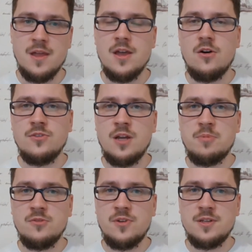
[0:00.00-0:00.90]
On April
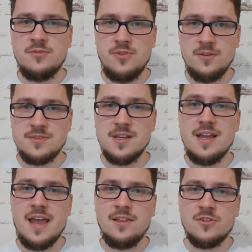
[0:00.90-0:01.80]
25th,
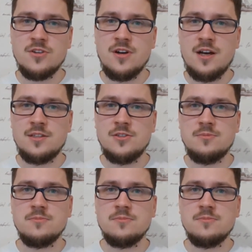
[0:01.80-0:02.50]
Energoatom,